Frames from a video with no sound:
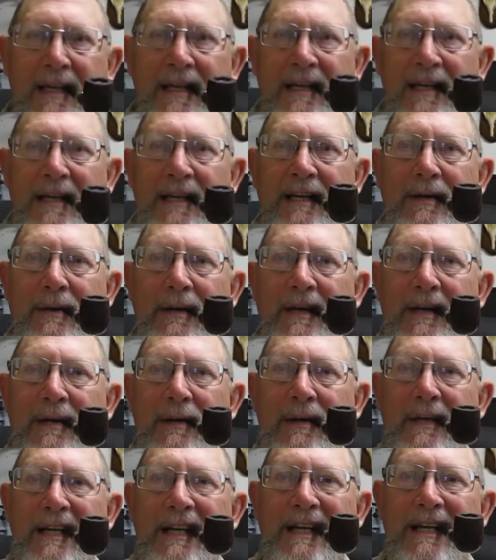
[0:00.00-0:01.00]
anyway,
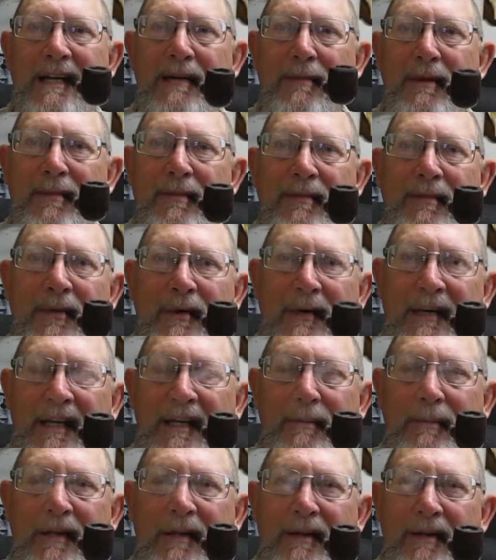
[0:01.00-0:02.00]
holy cow! I'm up to
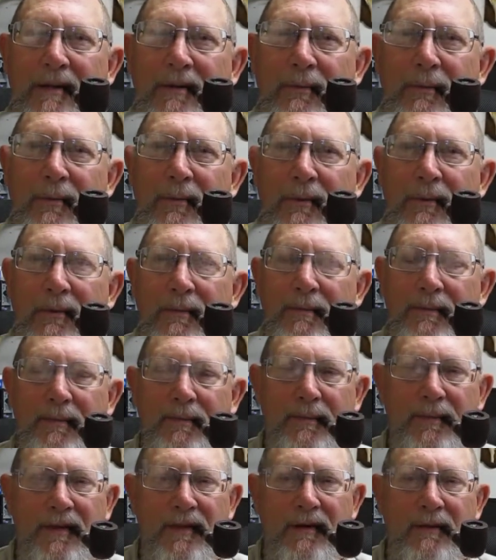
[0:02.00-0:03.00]
14 minutes of
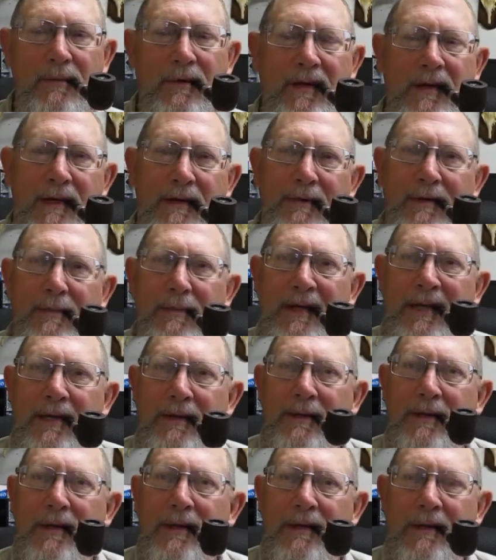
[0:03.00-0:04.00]
running off the
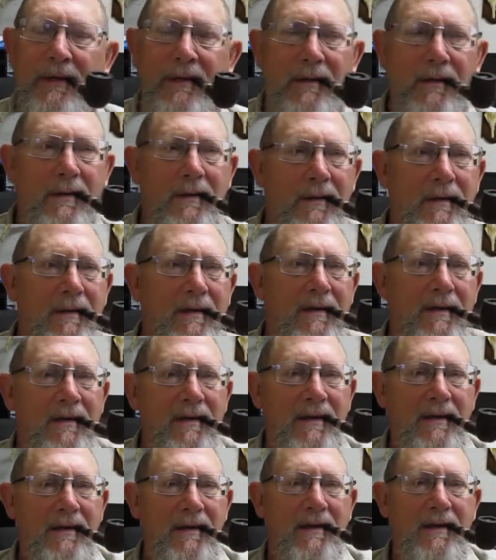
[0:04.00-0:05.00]
mouth.
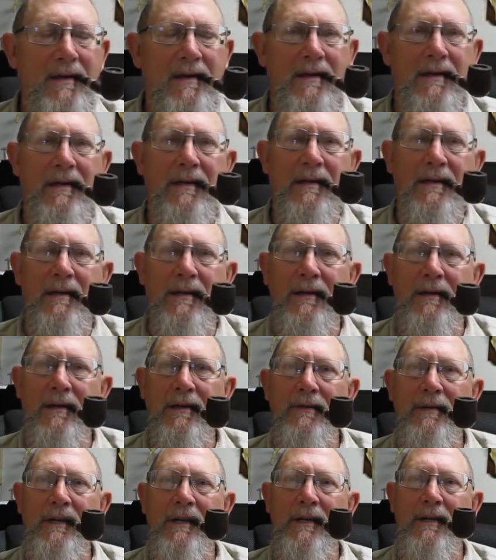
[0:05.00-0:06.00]
This is the longest
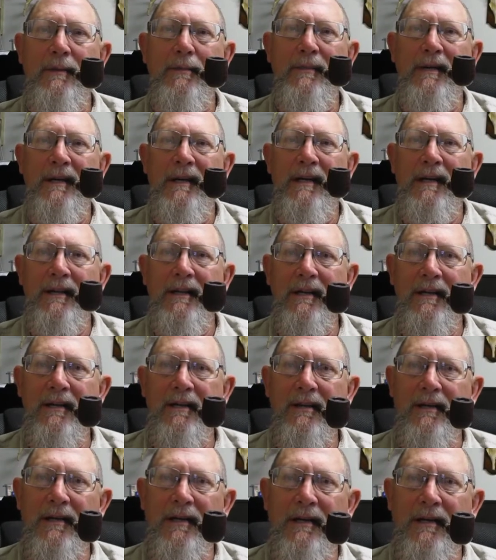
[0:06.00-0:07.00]
video. I think this is
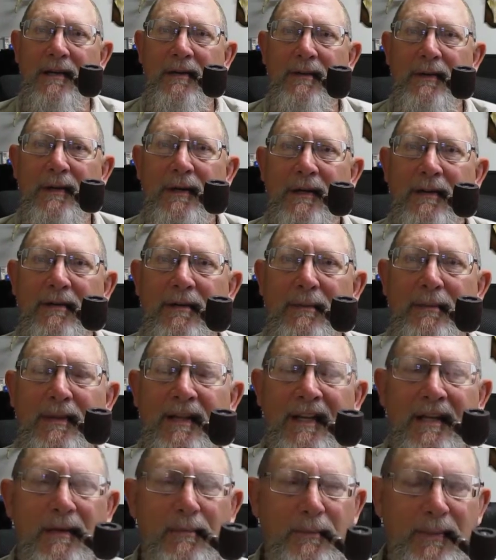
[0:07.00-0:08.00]
the longest video I ever
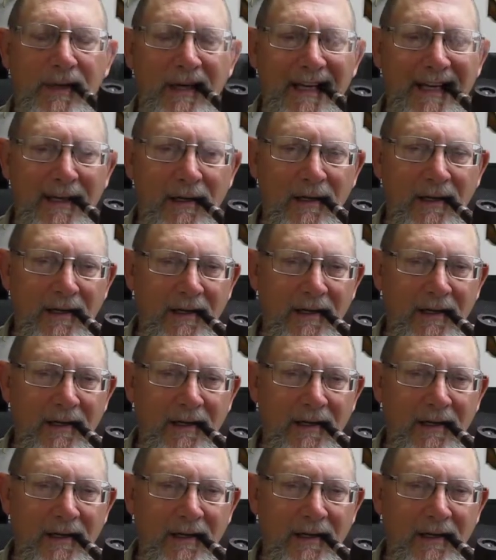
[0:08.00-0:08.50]
put out.